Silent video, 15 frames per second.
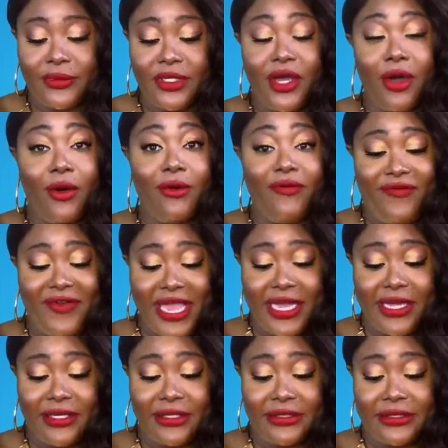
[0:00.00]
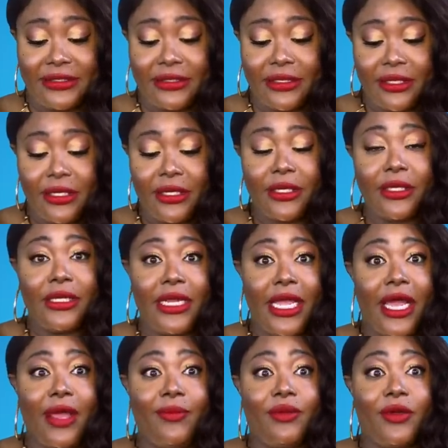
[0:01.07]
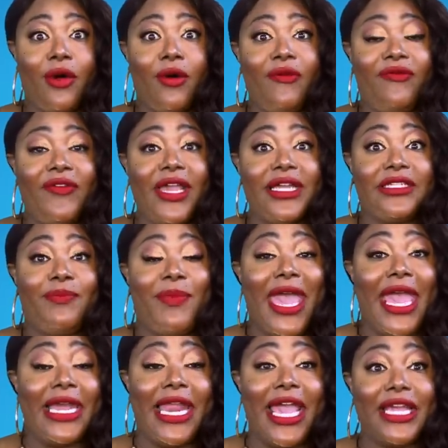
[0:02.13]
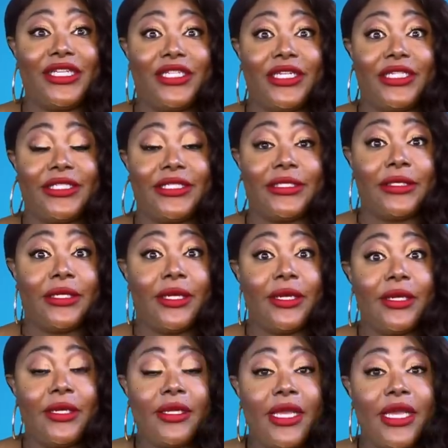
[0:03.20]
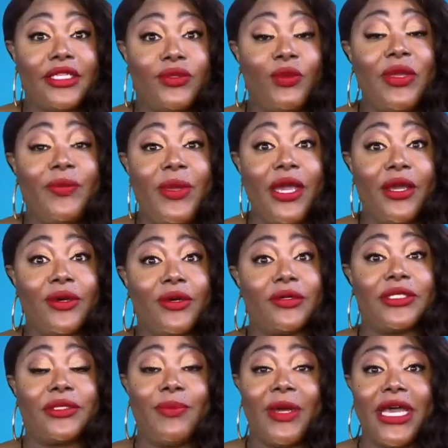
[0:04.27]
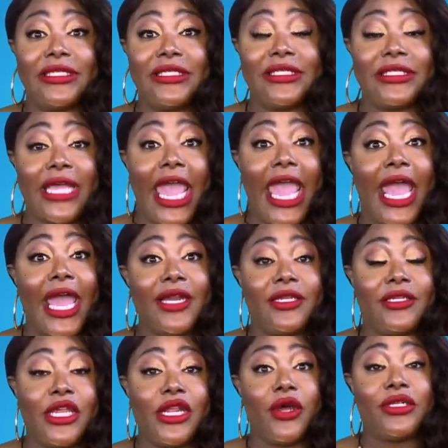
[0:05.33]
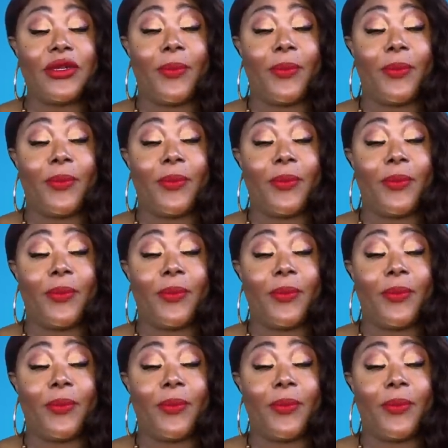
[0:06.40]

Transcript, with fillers: Goldfangs Backlashes and Sweet Pickles bus had, you know,